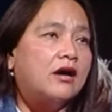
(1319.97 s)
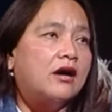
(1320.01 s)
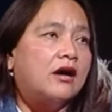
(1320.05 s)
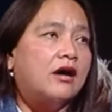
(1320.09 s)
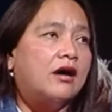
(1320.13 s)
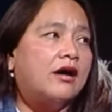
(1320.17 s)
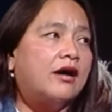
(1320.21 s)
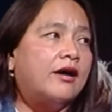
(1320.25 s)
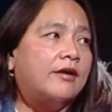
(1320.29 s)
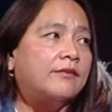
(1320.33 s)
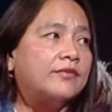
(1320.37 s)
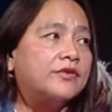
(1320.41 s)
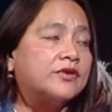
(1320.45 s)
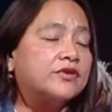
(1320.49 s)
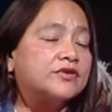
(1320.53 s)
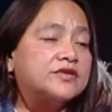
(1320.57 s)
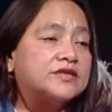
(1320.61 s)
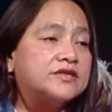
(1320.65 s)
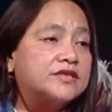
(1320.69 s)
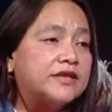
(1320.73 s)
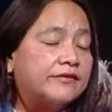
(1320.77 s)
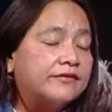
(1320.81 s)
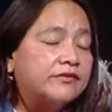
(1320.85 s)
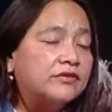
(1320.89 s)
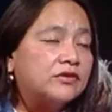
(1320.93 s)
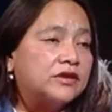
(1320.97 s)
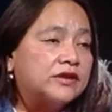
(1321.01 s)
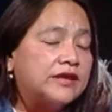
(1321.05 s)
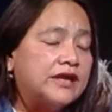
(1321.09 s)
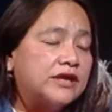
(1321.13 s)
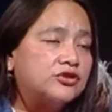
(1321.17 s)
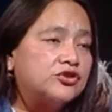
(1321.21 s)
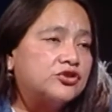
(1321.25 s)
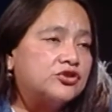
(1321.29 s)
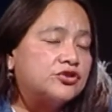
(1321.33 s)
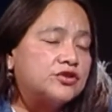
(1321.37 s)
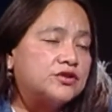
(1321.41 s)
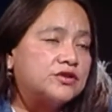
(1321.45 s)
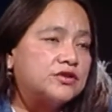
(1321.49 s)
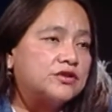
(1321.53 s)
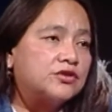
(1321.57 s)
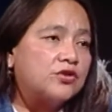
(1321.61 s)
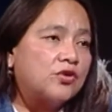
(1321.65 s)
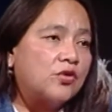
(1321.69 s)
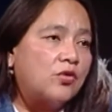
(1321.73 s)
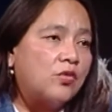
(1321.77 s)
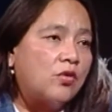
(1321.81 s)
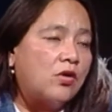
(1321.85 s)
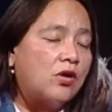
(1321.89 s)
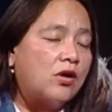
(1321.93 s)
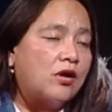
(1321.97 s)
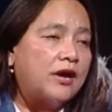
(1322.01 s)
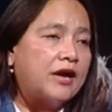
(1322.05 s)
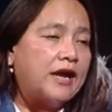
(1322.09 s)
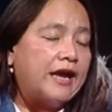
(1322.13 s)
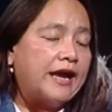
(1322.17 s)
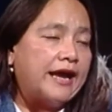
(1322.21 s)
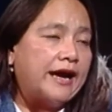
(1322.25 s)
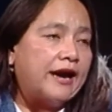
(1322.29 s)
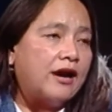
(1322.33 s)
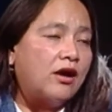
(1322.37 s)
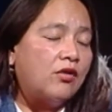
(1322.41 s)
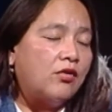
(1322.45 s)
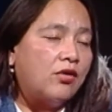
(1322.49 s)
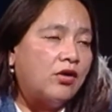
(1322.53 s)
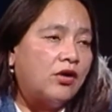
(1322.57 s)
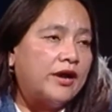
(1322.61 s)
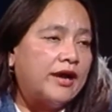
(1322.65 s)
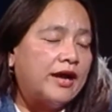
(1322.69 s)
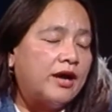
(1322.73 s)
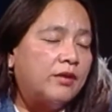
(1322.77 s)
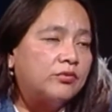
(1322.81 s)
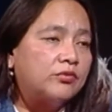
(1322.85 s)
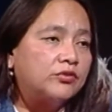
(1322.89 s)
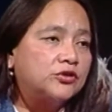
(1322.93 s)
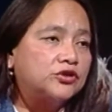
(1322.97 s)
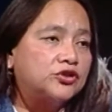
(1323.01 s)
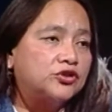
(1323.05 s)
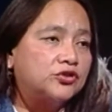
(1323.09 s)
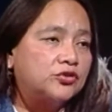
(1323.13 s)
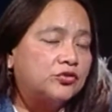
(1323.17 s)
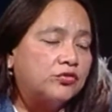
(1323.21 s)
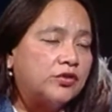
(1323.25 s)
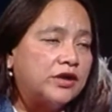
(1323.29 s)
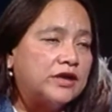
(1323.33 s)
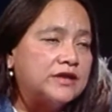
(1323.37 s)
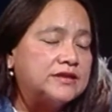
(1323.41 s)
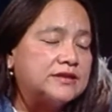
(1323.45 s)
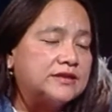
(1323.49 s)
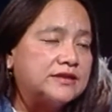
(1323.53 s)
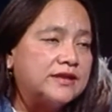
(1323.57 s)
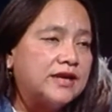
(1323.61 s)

There's several lectures that go on now on Aboriginal rights and